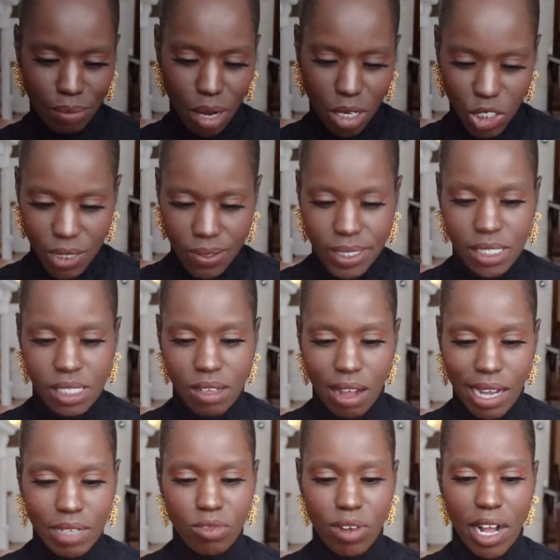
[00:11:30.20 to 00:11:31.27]
much in the
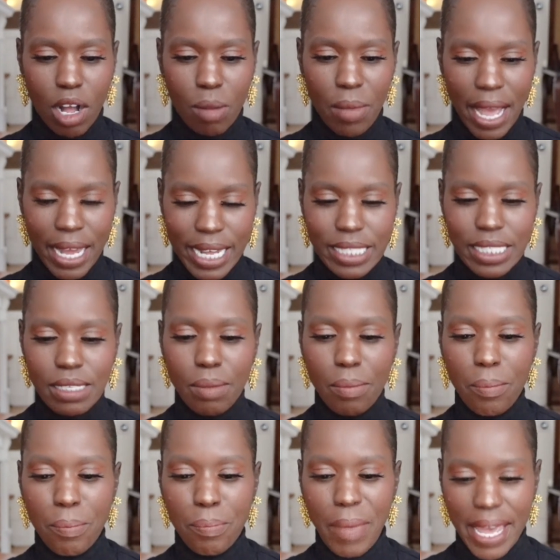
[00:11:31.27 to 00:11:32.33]
design realm, and
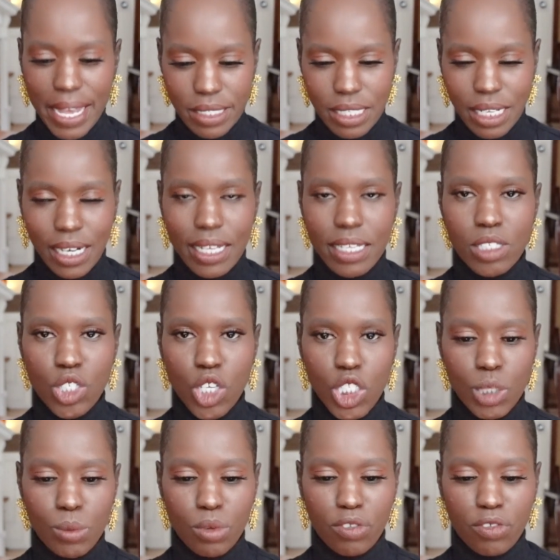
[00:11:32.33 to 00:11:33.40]
it's basically
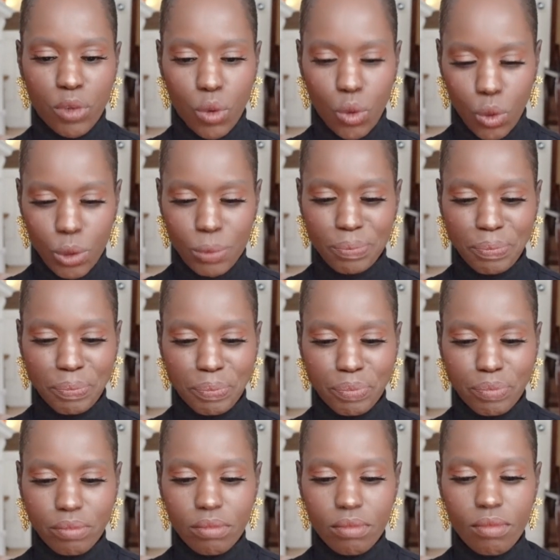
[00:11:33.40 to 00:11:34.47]
suitable for
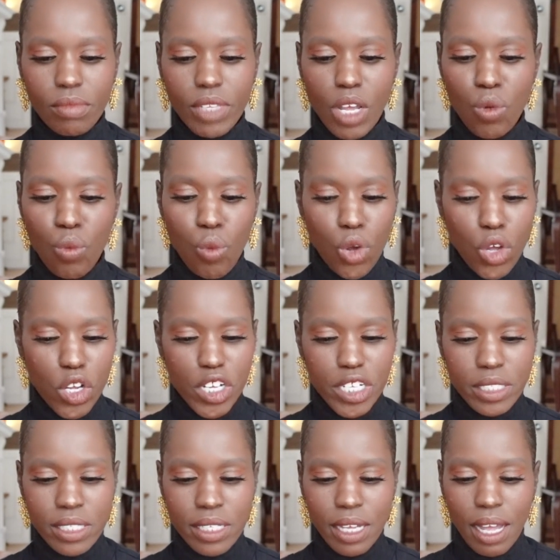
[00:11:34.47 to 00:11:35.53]

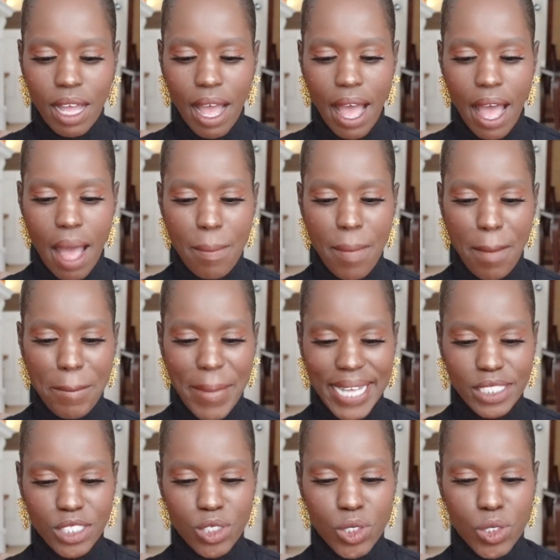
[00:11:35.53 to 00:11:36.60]
wood,
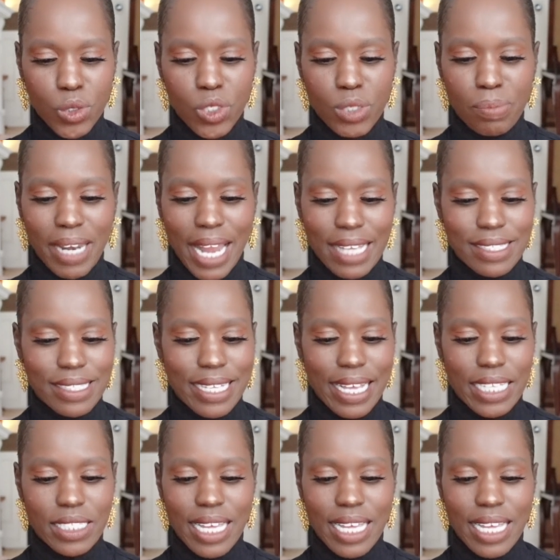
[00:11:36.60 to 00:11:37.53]
metals, plastics.